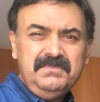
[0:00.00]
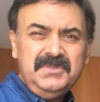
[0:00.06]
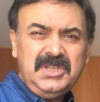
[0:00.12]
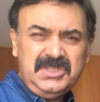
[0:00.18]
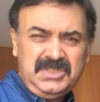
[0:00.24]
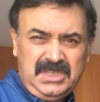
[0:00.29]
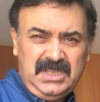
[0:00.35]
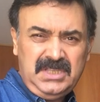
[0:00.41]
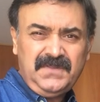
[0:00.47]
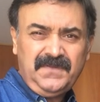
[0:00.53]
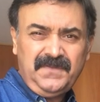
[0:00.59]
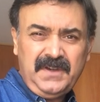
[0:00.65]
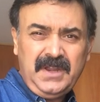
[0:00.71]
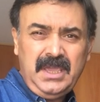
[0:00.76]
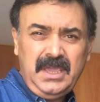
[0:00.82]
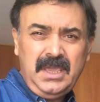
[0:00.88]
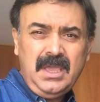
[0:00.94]

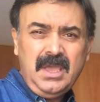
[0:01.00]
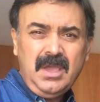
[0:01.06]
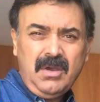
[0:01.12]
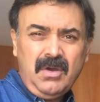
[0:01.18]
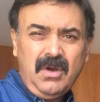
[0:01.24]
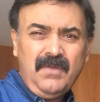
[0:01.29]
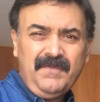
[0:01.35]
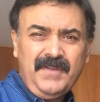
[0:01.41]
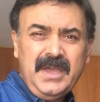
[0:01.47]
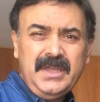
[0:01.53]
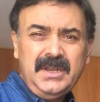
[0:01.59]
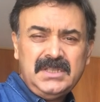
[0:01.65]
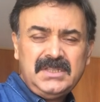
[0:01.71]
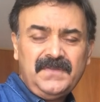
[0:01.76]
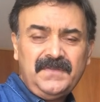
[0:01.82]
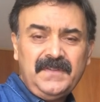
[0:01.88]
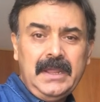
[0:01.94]
disease-free or
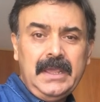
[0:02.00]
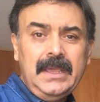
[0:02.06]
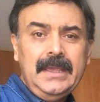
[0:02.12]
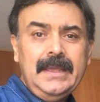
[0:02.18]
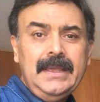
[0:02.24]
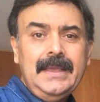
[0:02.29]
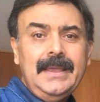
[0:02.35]
virus-free.